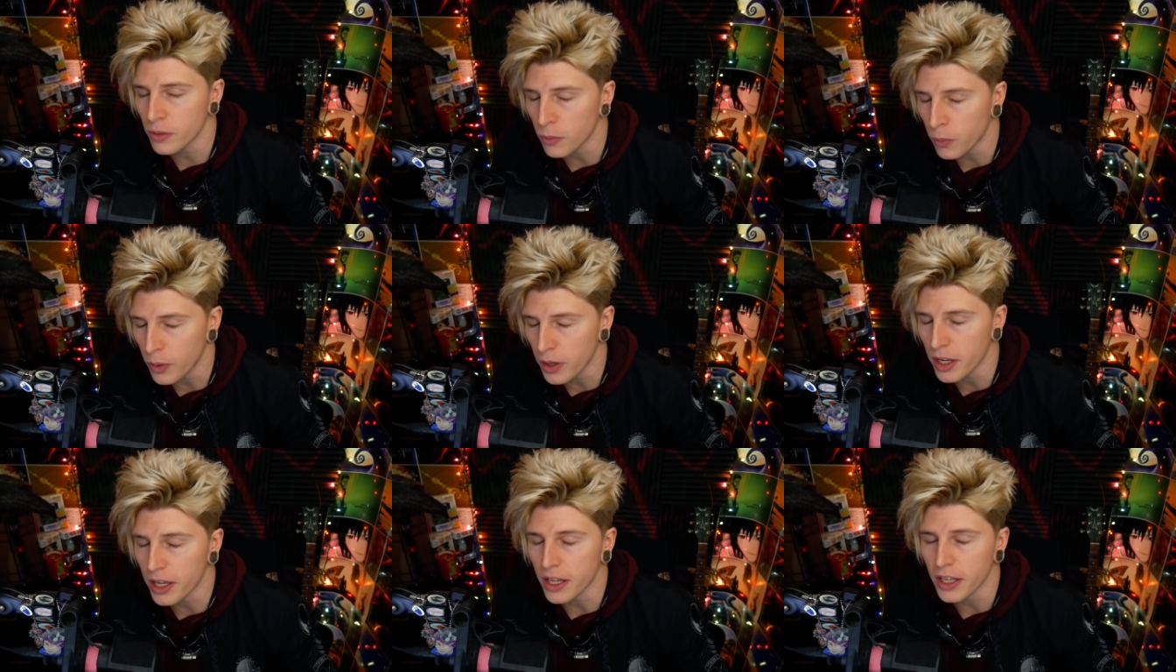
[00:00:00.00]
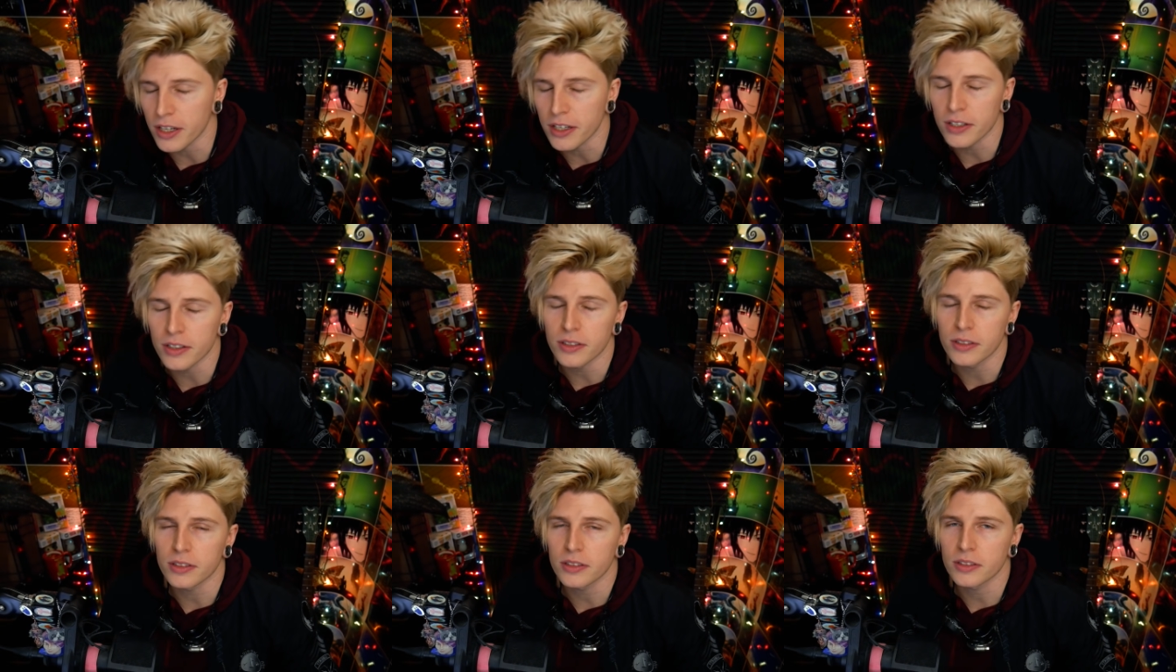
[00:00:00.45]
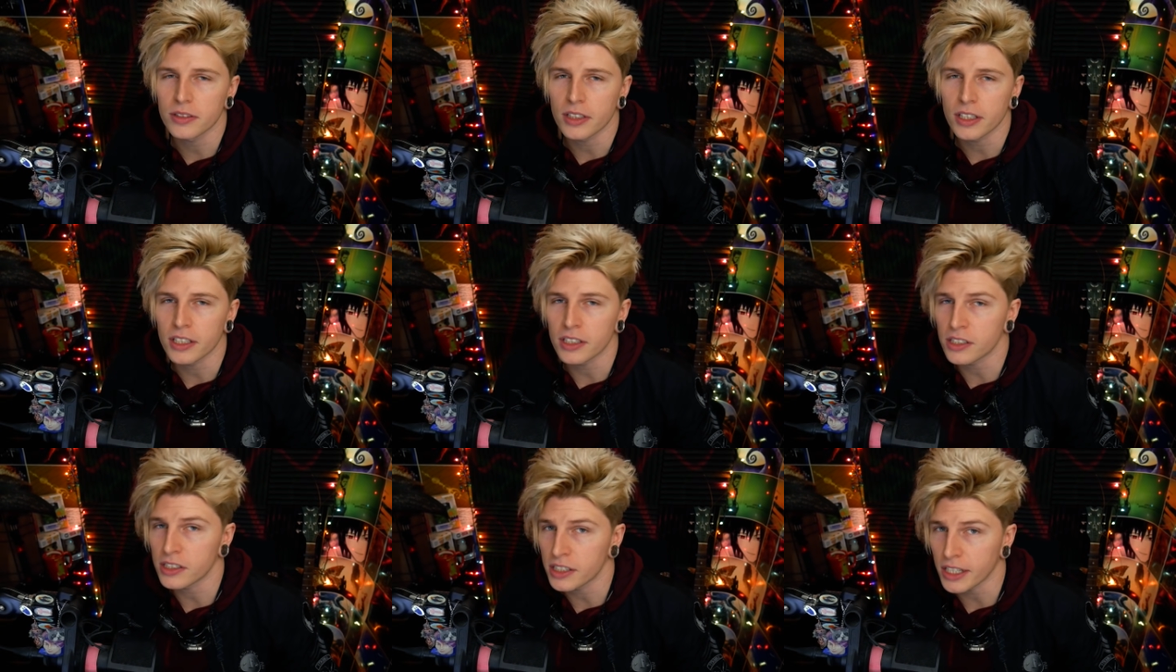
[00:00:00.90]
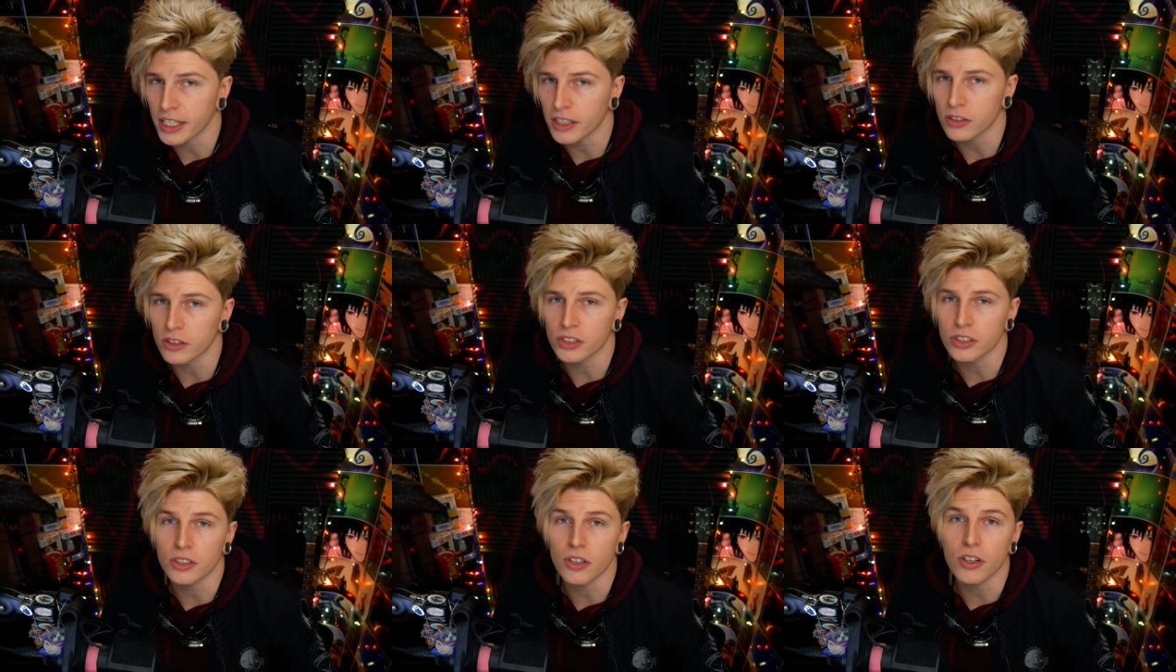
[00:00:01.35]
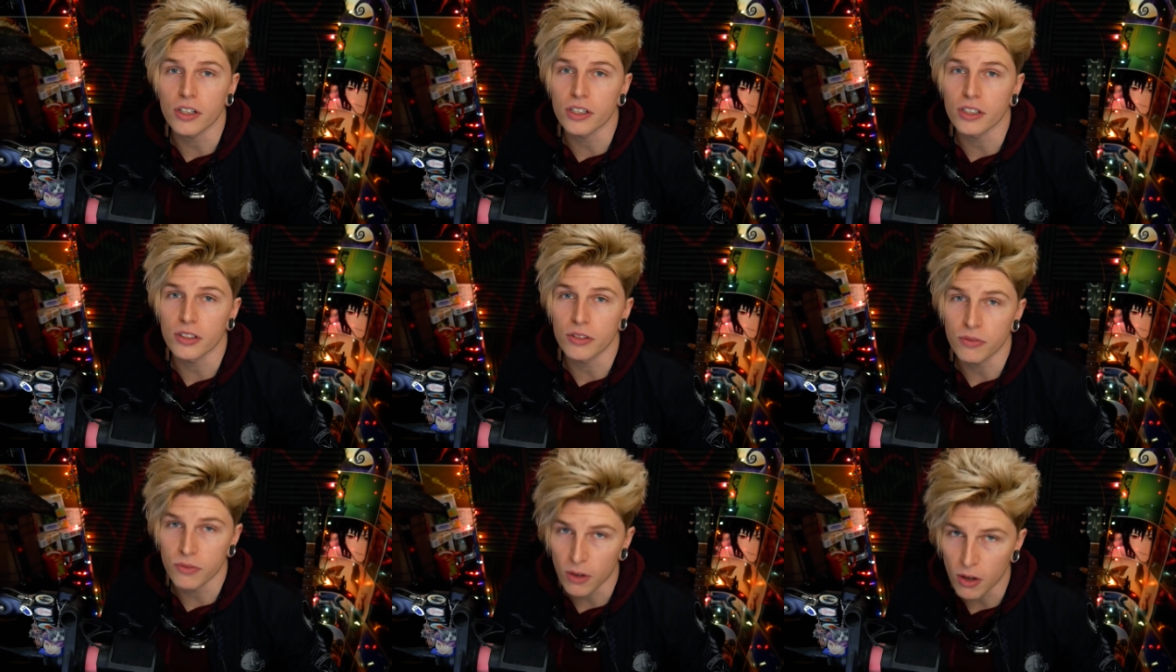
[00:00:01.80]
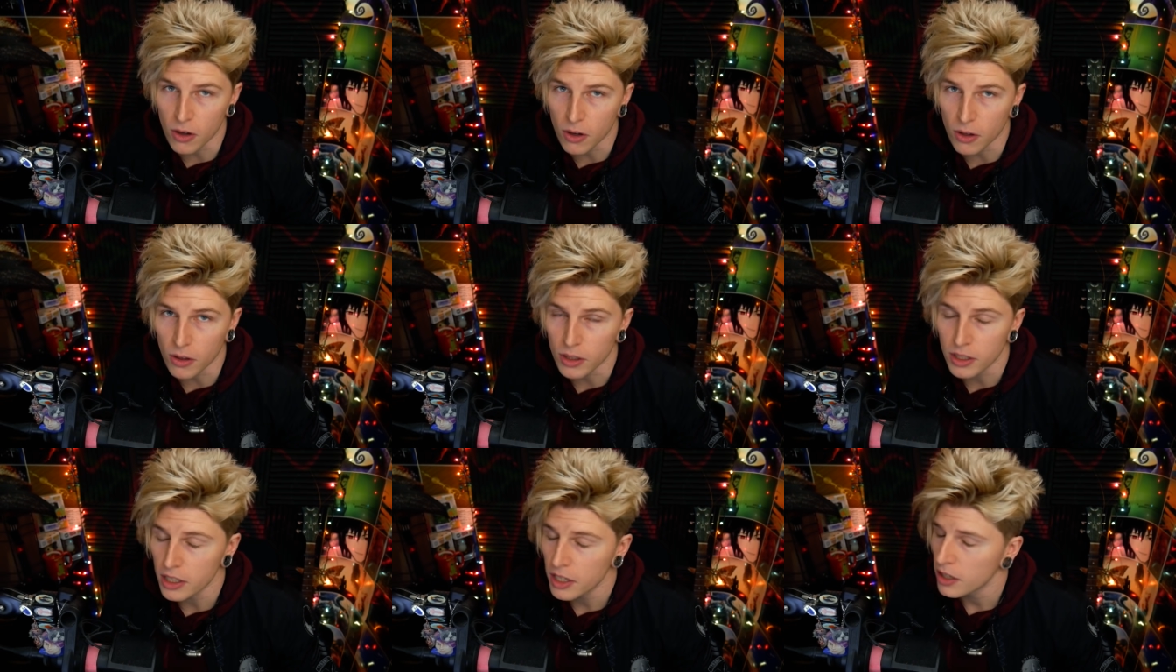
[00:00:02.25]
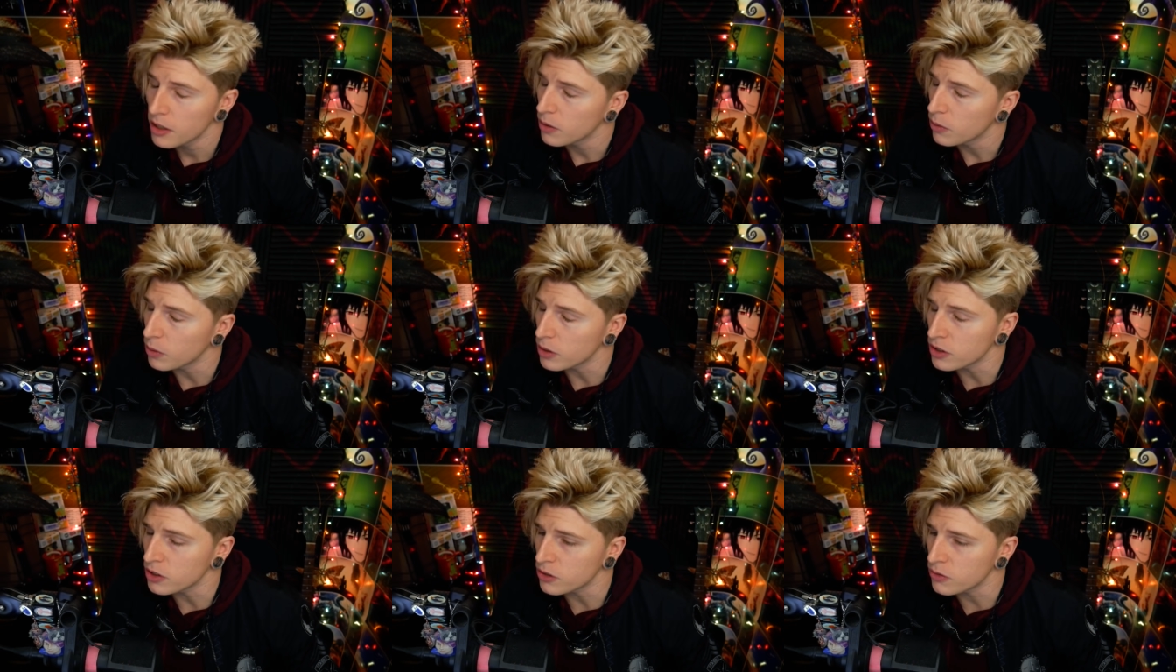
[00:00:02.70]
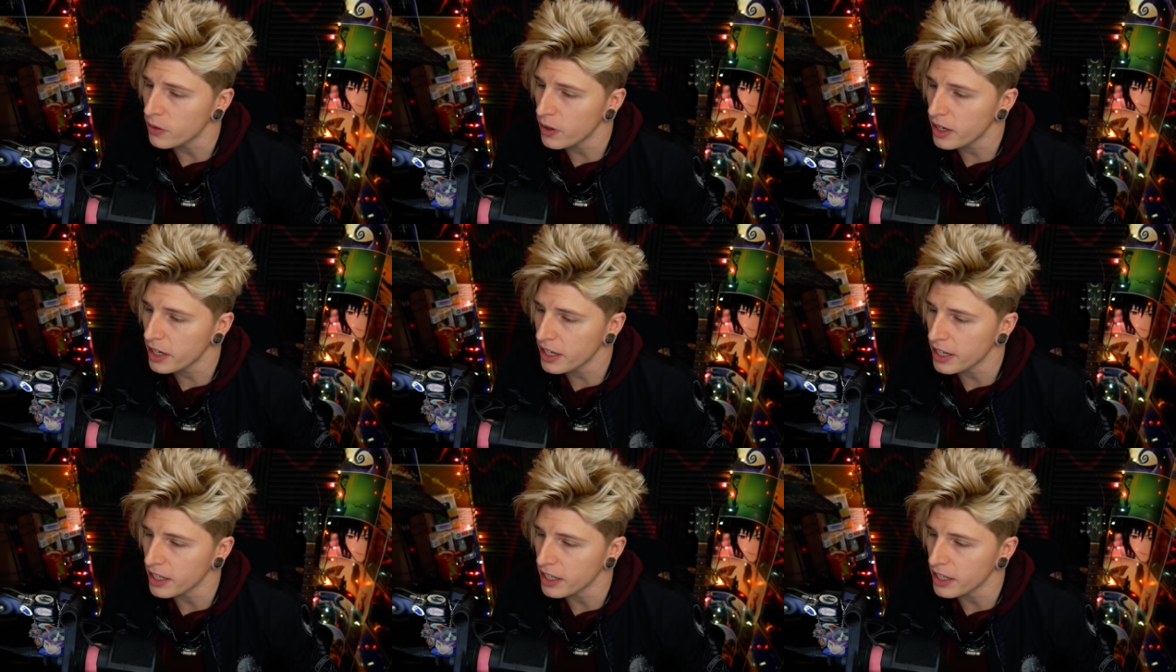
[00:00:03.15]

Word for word: when his channel started to fall which is very